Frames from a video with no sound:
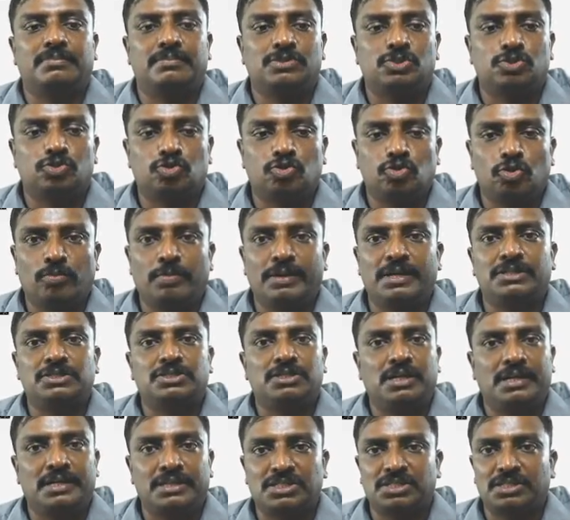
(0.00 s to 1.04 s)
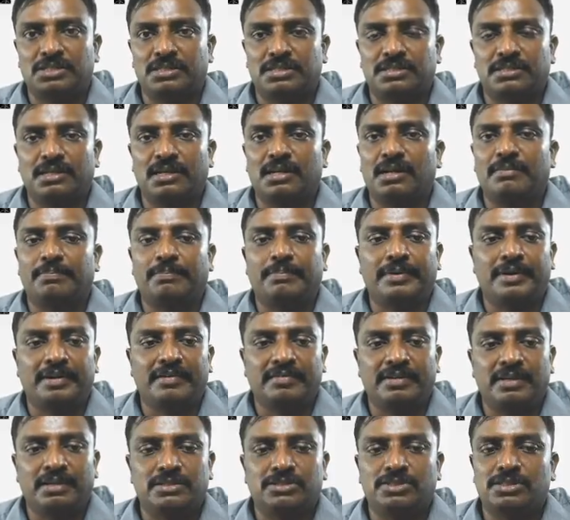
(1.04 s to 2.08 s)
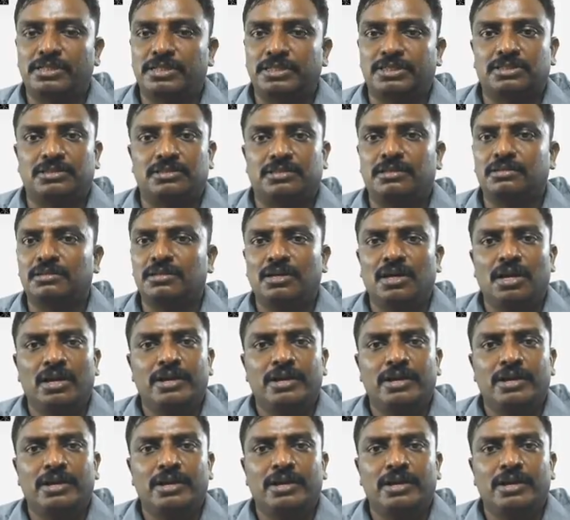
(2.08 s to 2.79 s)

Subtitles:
Sobel edge detection is there, and Prevital edge detection is there.